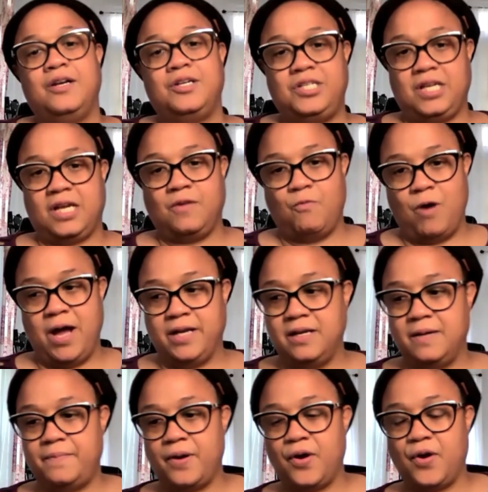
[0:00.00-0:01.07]
she can
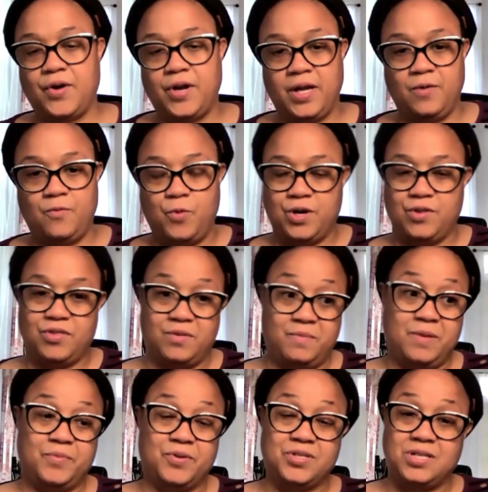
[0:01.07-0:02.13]
wind up hurting one of
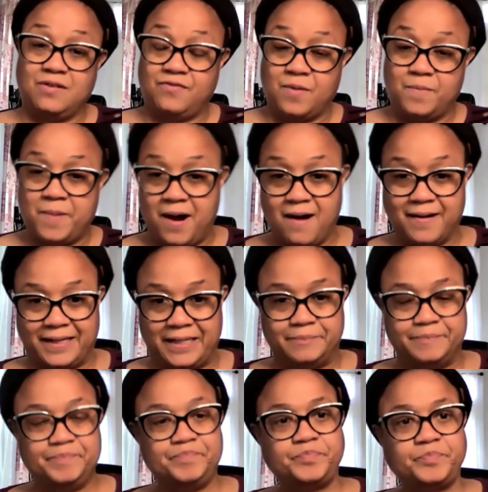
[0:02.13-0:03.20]
the members of her
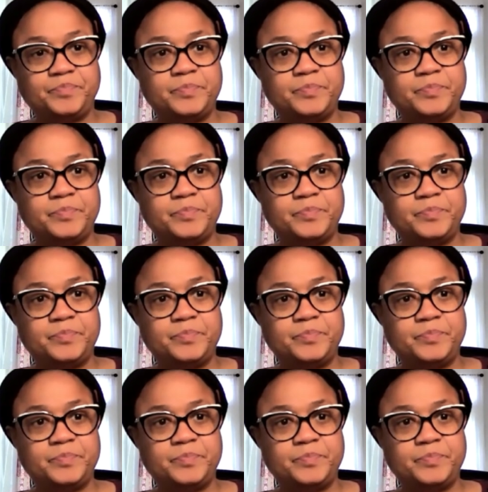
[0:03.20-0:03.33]
party.